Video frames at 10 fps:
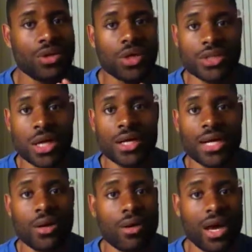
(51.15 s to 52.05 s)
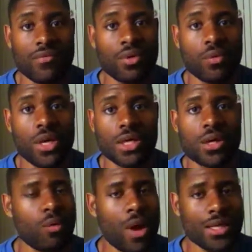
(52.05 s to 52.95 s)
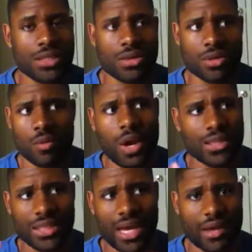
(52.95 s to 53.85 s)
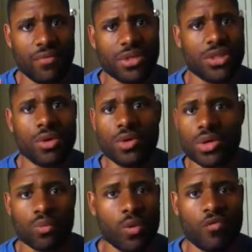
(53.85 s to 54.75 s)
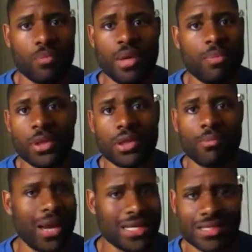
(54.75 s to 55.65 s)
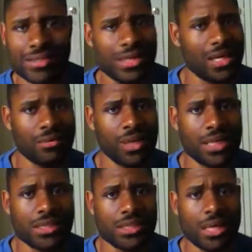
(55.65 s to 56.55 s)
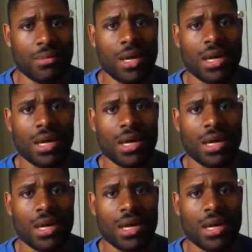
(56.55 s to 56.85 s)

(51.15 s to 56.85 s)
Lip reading: You can turn that on every week. You can watch it. You can watch every show. You can root for people on The Bachelor to get a relationship.